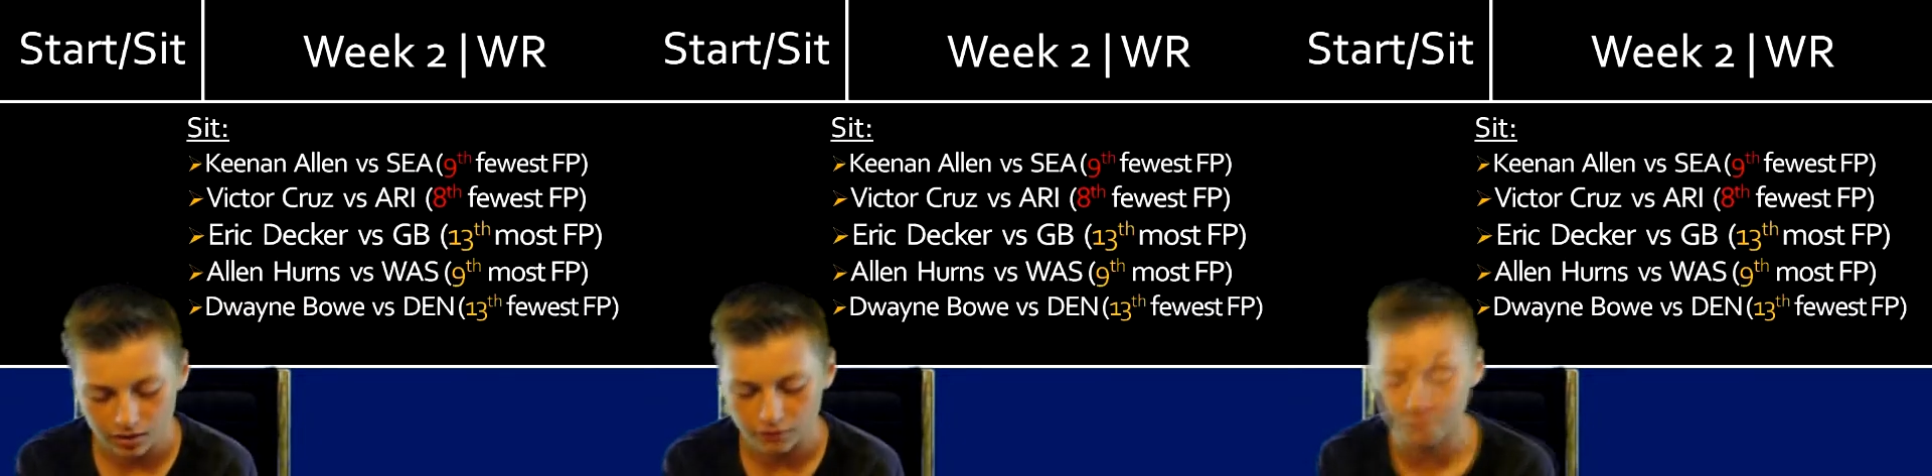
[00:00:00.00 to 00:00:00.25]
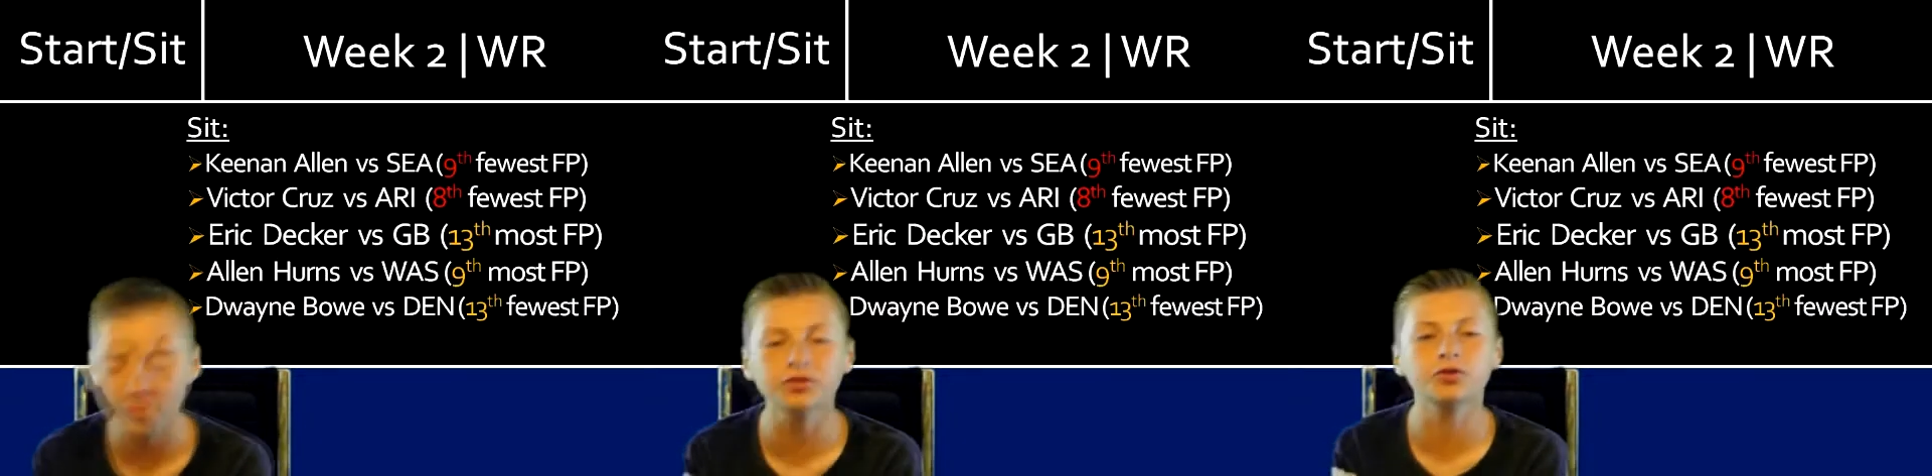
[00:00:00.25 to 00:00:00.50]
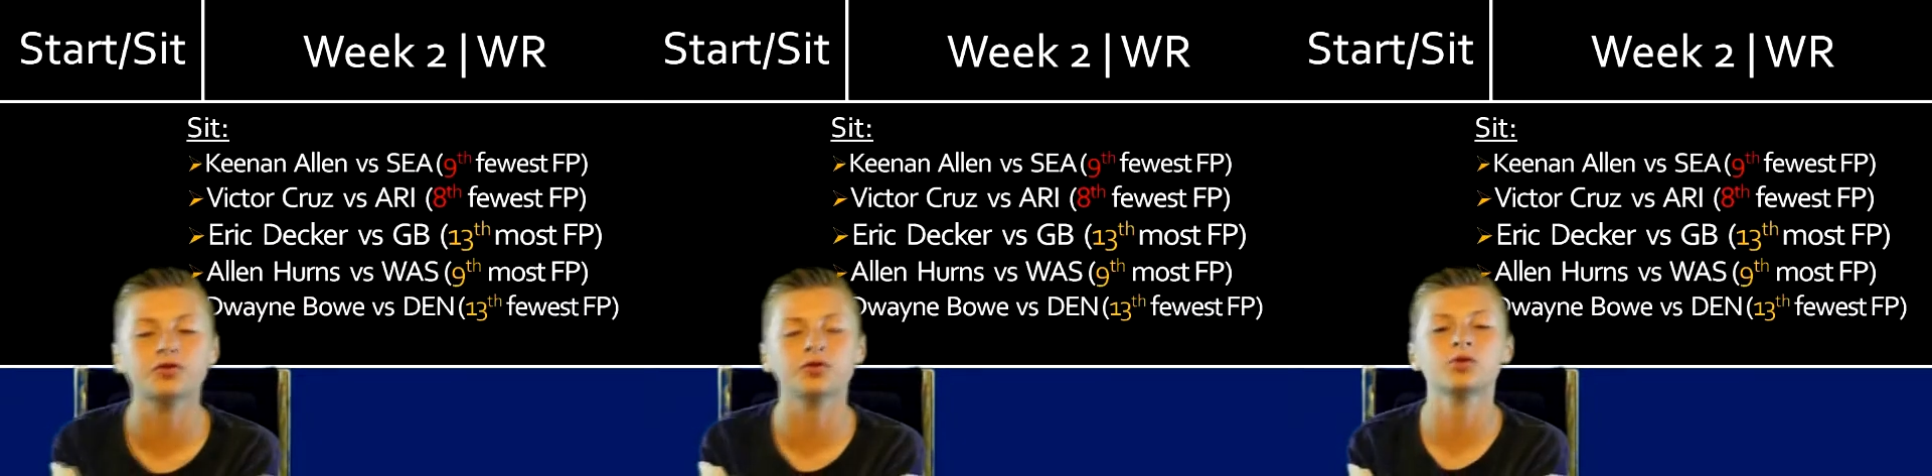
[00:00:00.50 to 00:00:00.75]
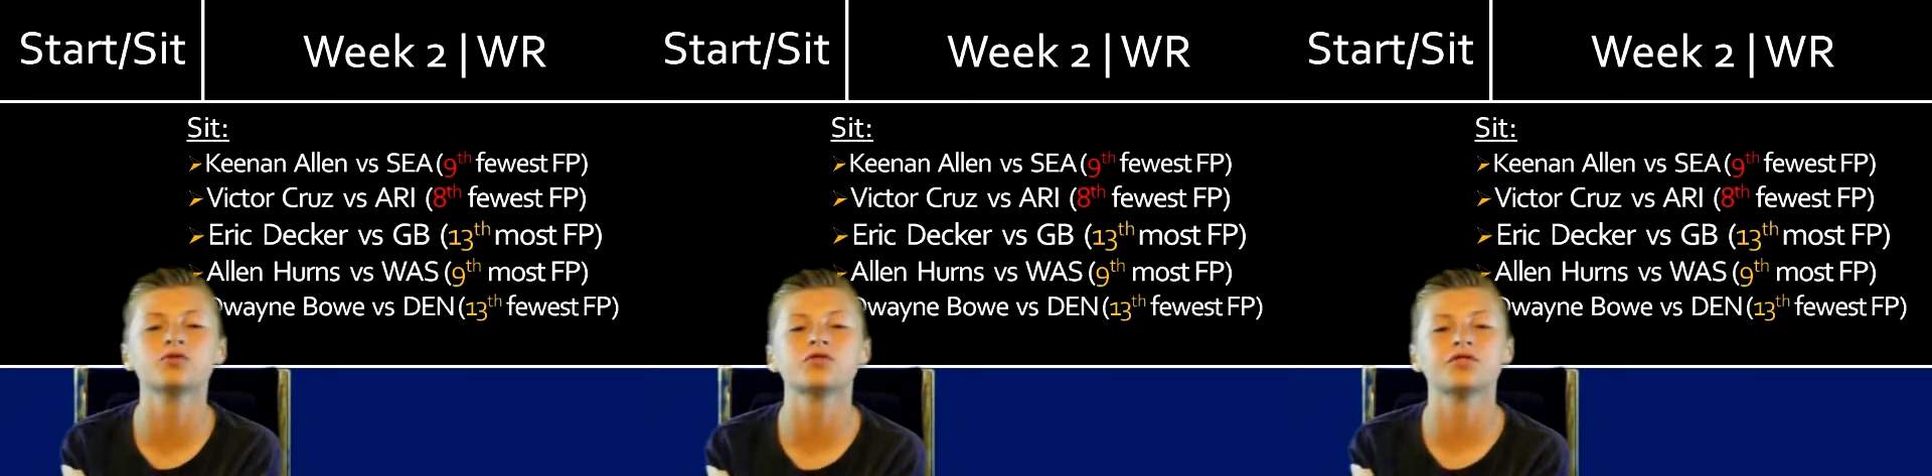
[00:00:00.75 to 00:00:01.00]
Victor
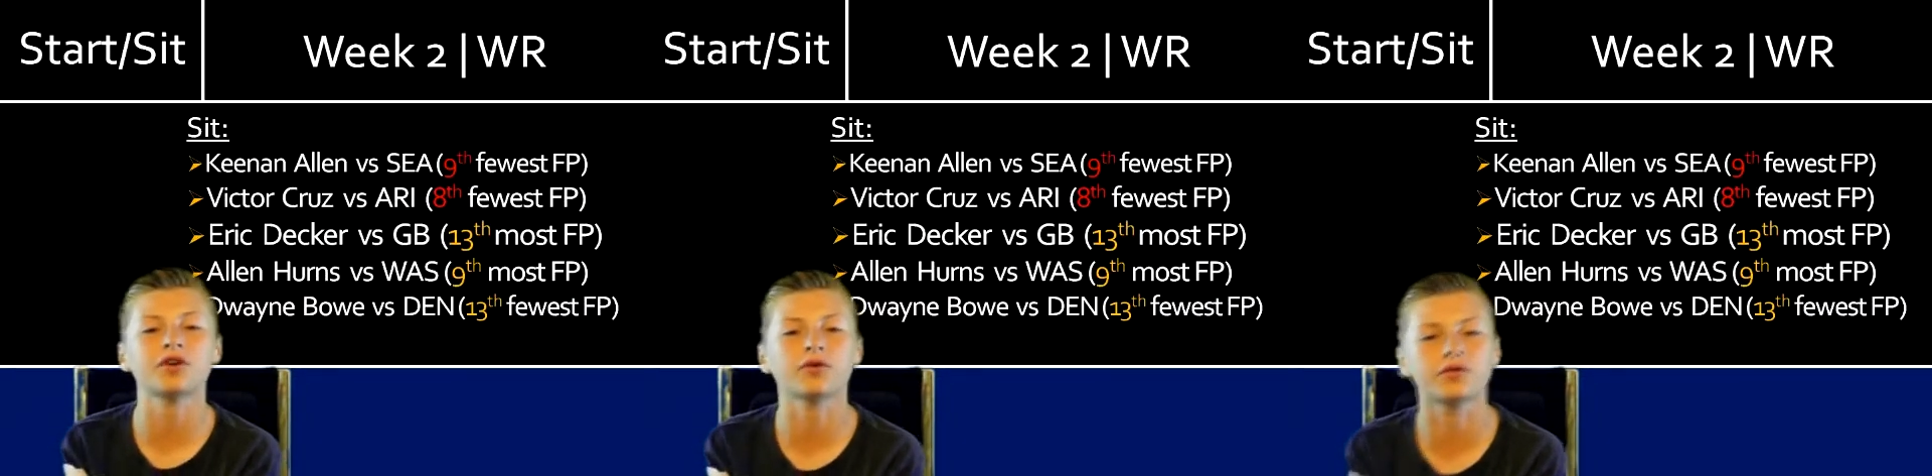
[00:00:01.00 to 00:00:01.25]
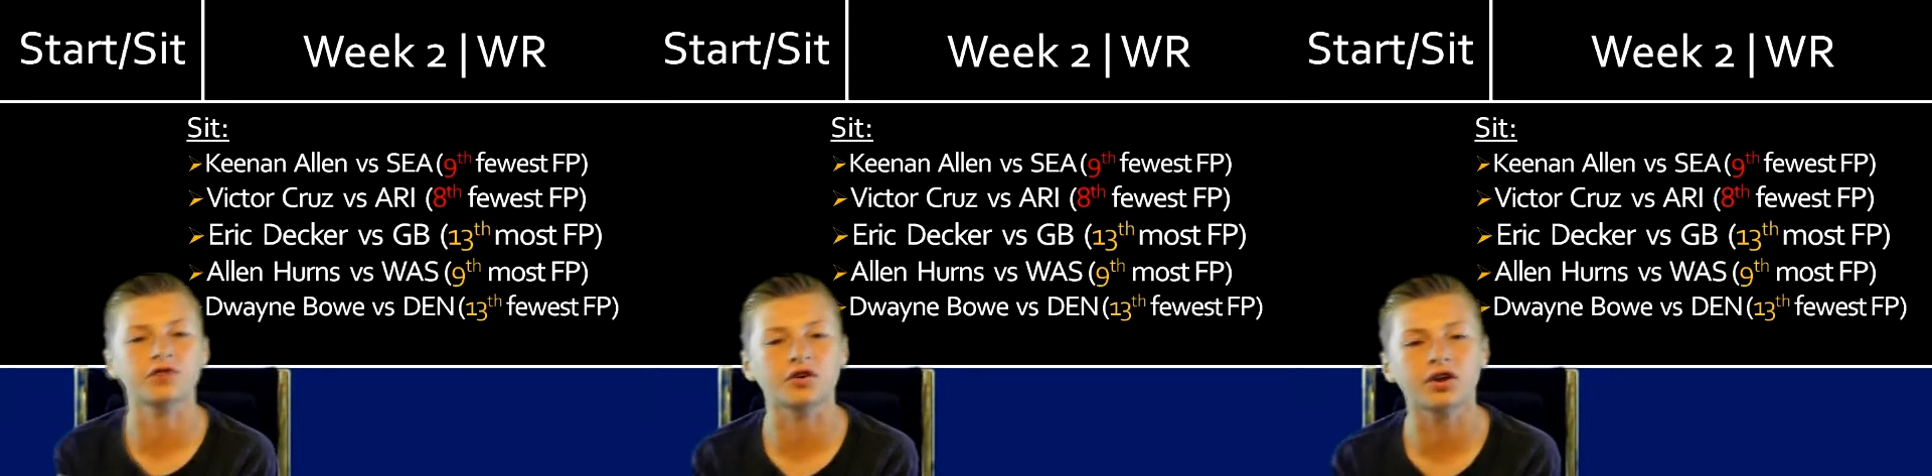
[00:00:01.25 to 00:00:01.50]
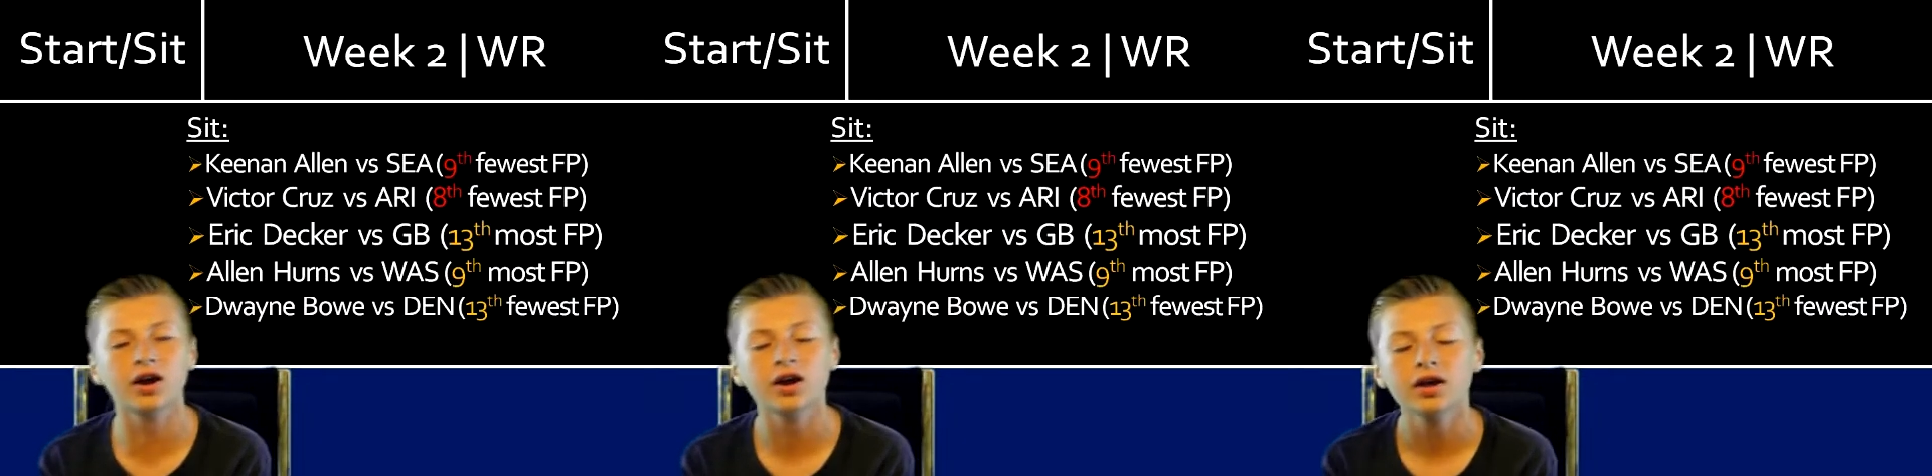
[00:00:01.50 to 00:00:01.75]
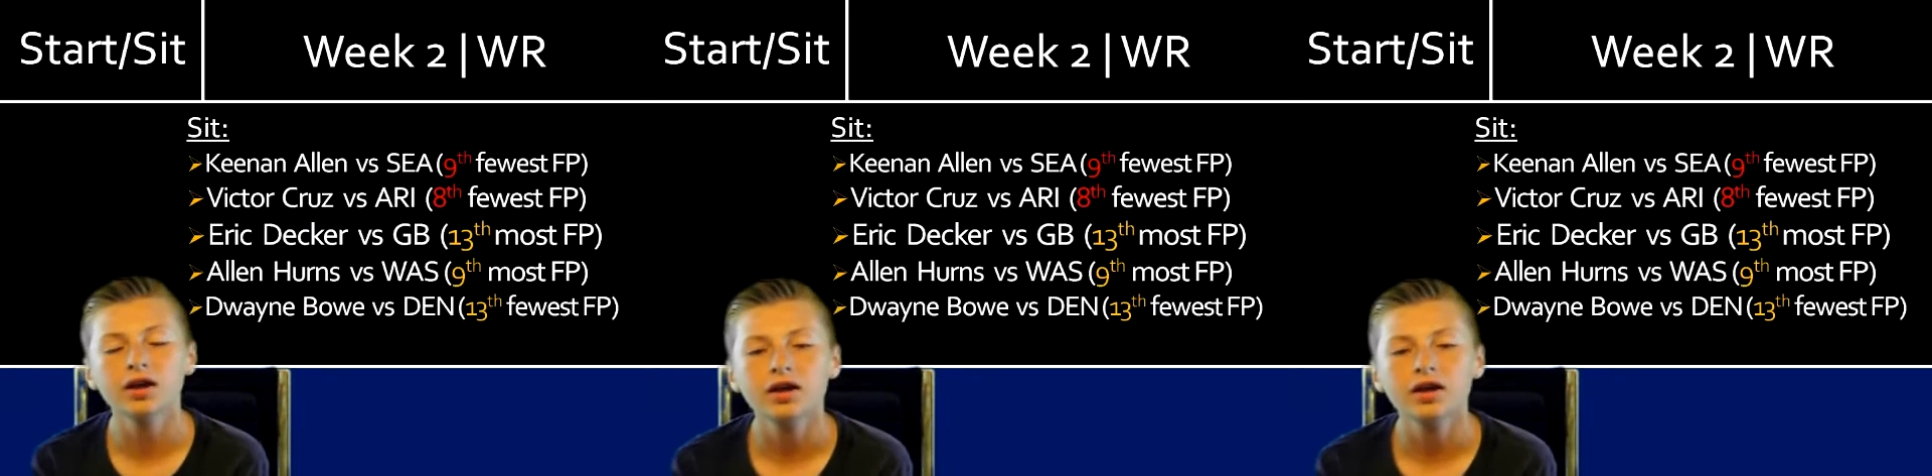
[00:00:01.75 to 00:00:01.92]
Cruz versus Arizona.